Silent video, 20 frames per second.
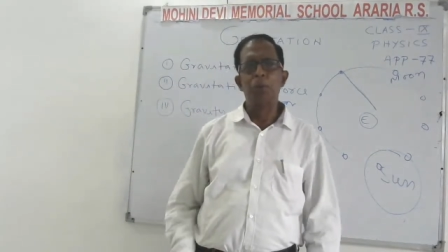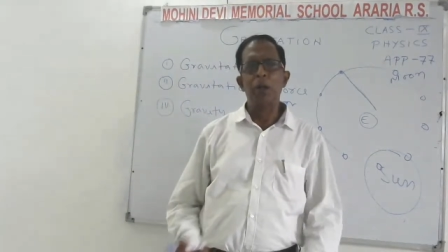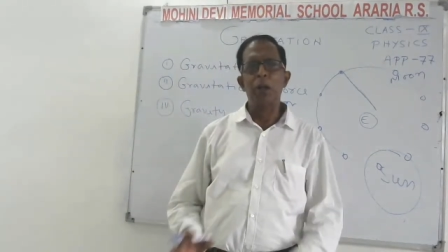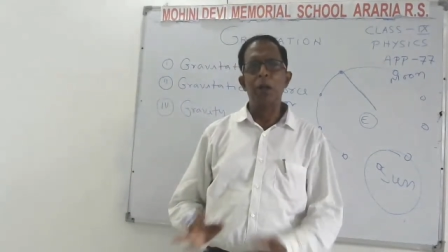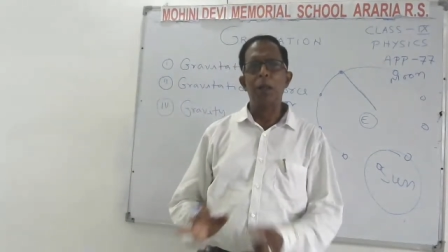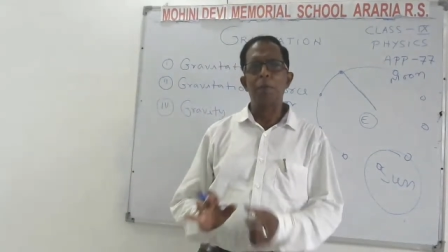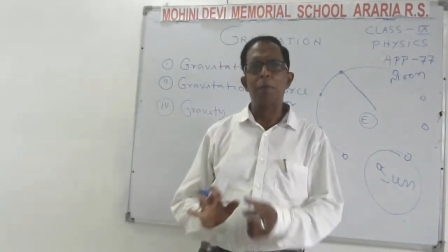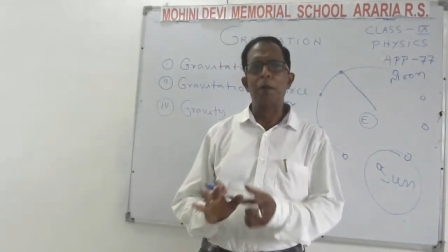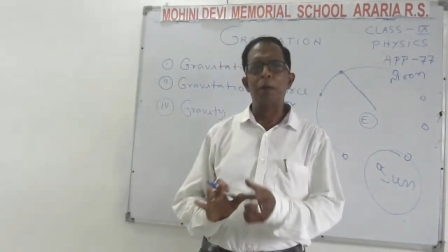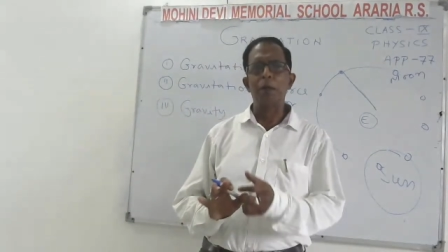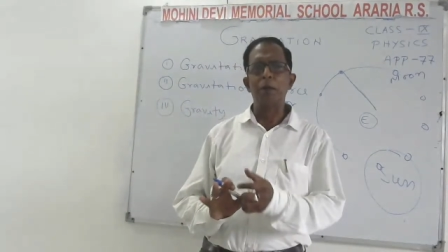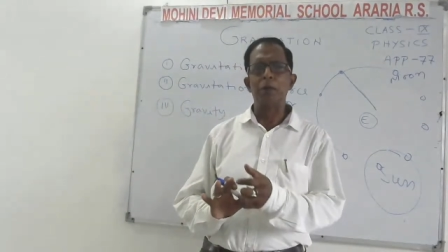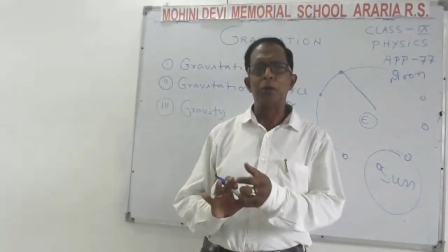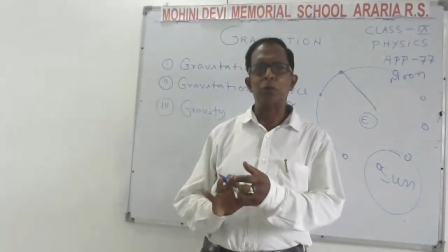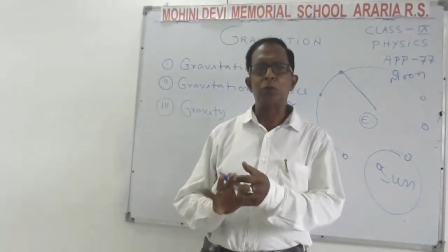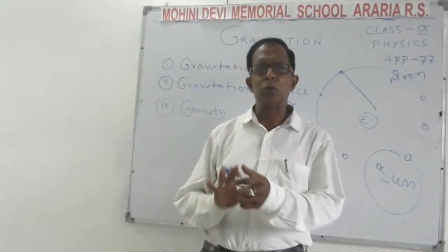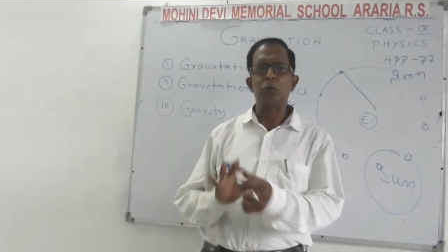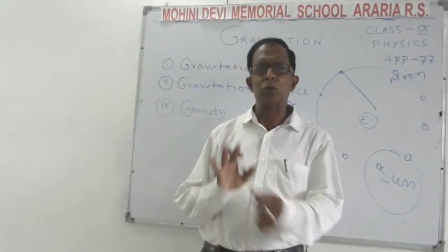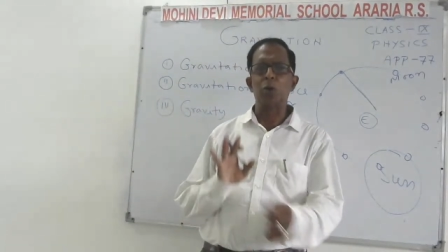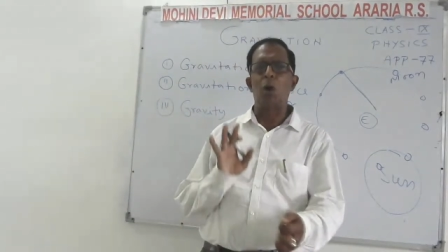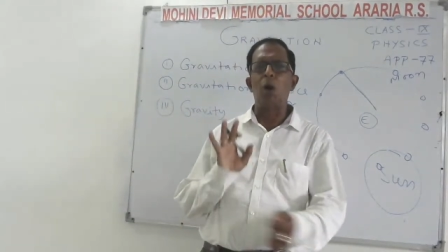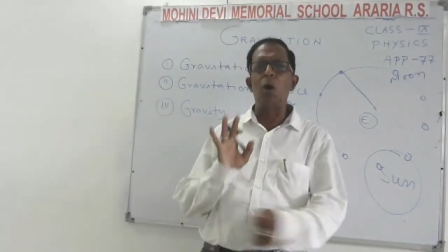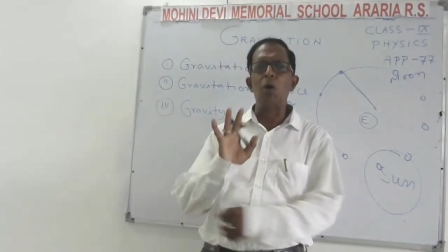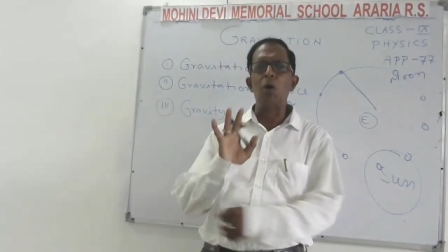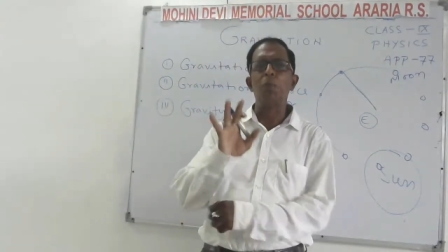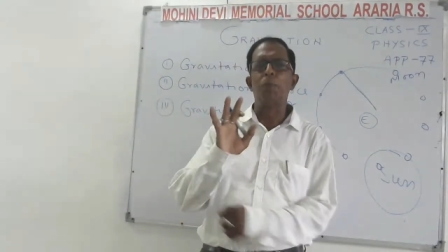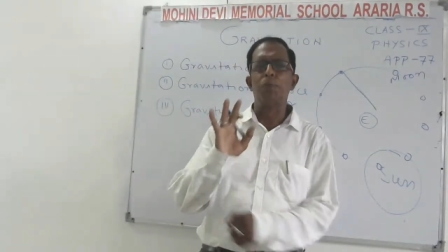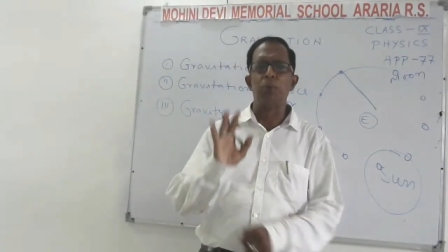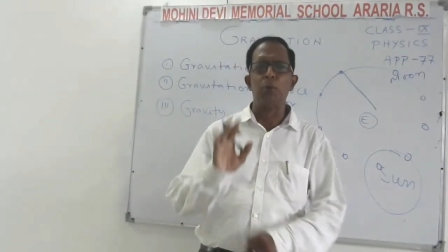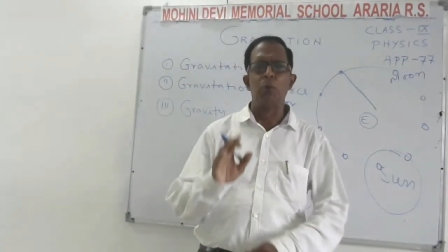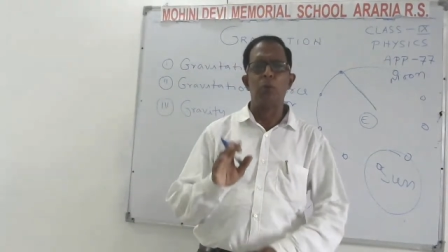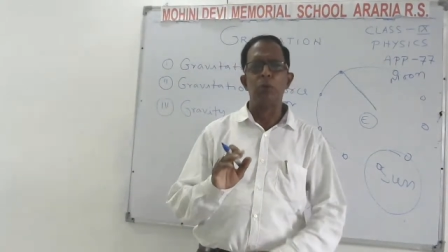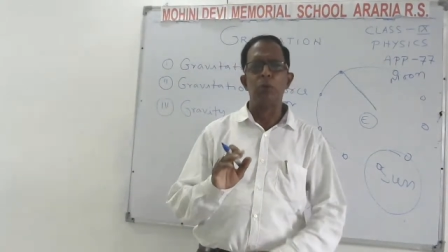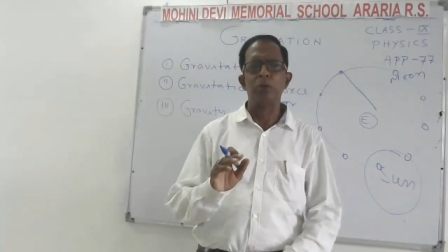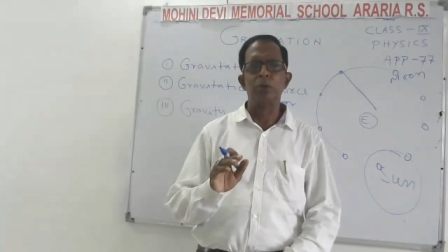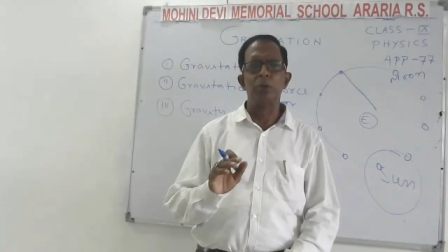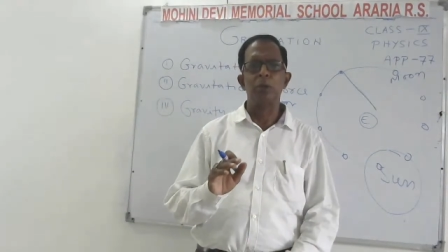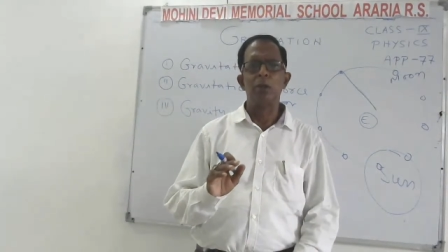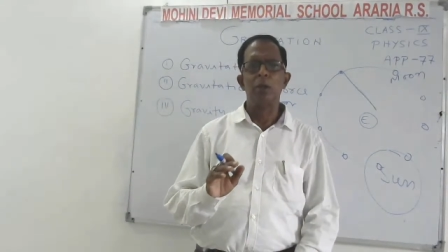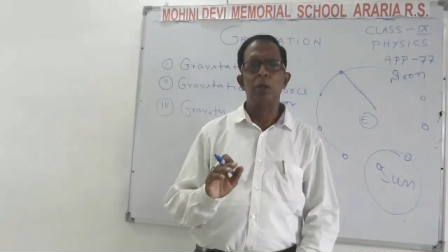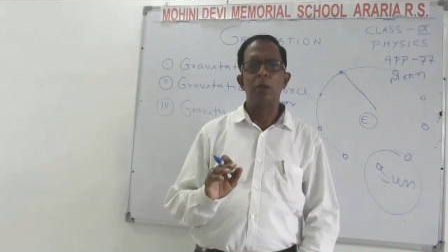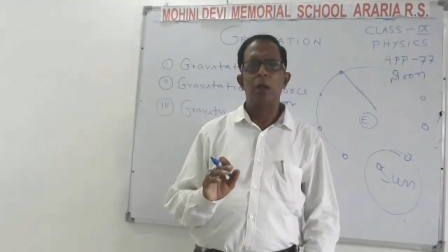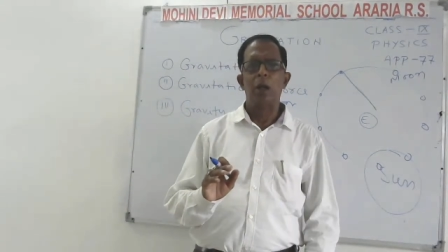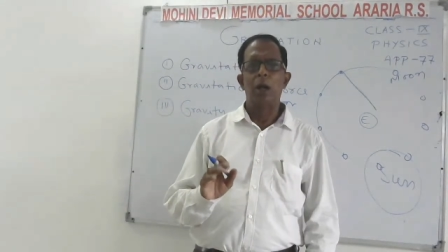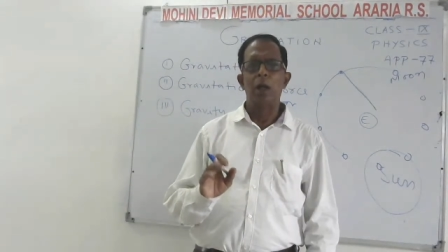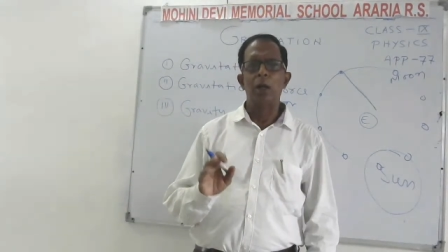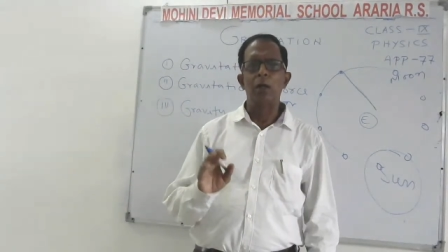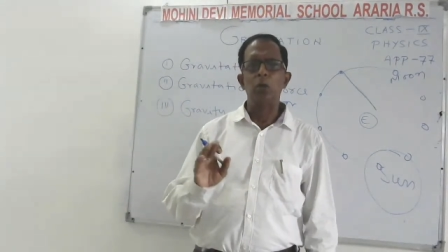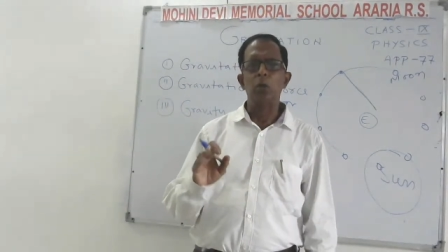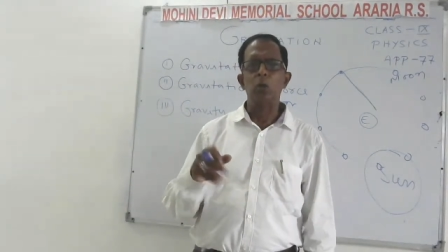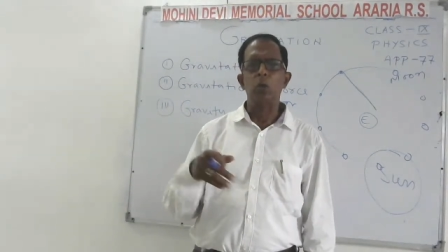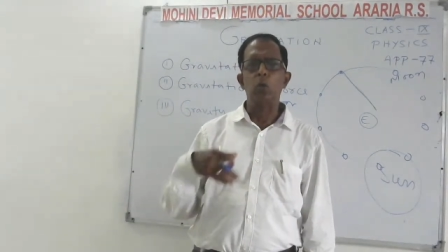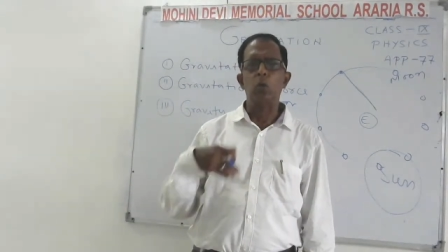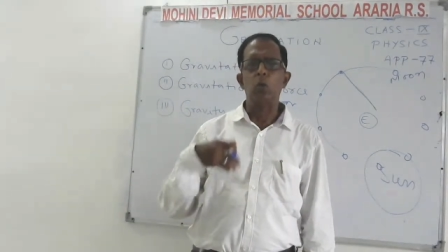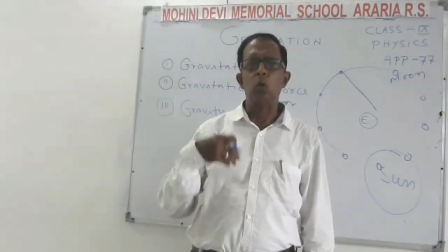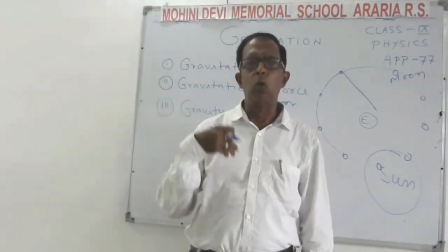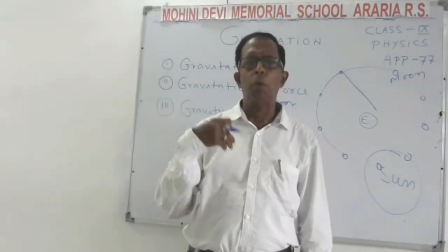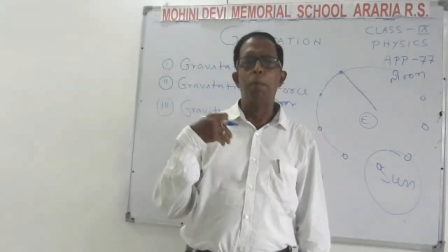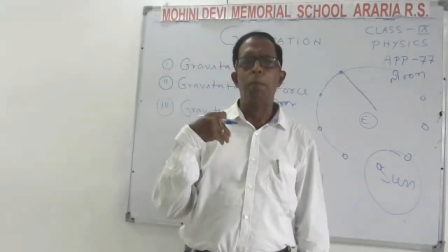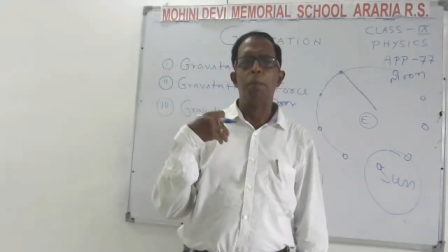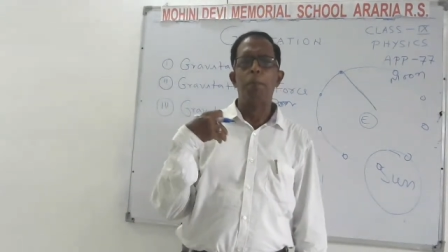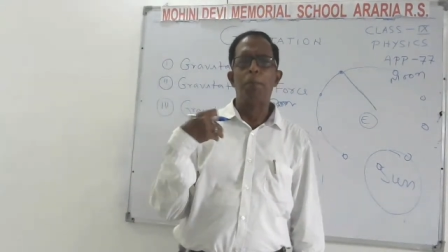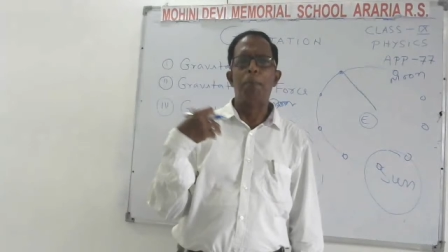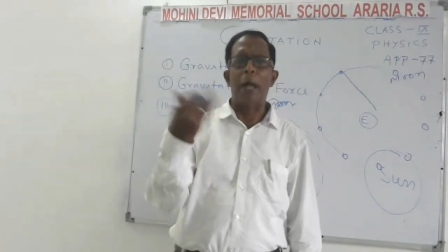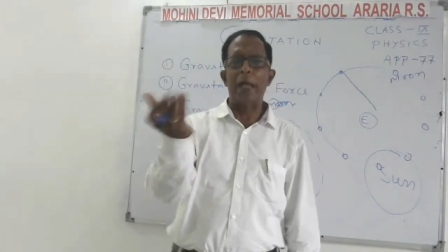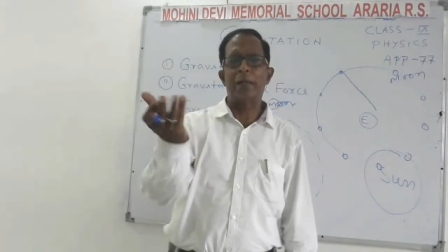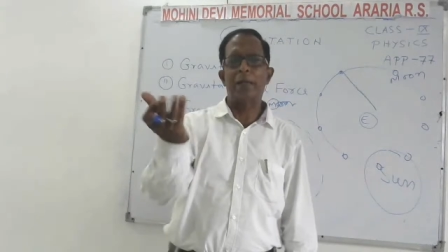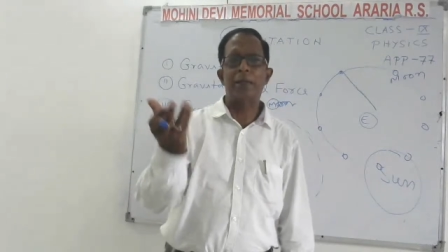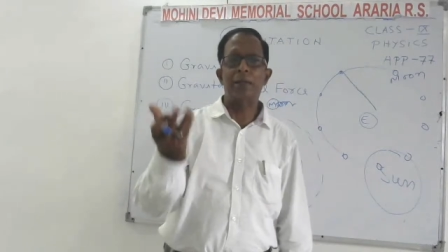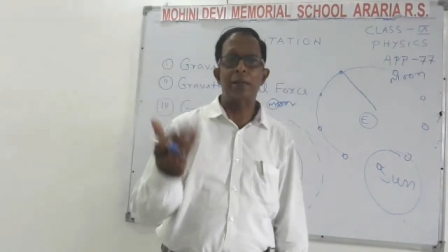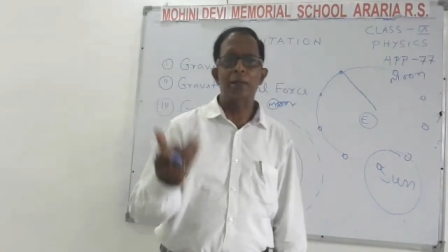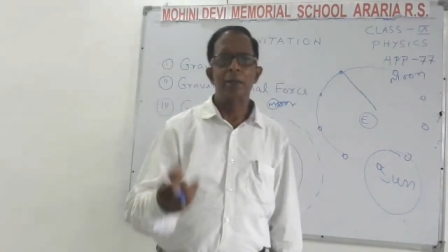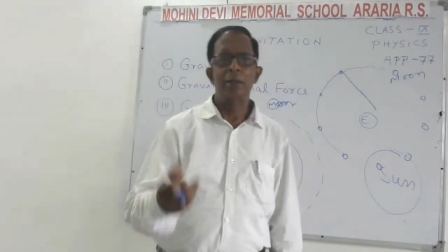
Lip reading: feel a very strong force and you move back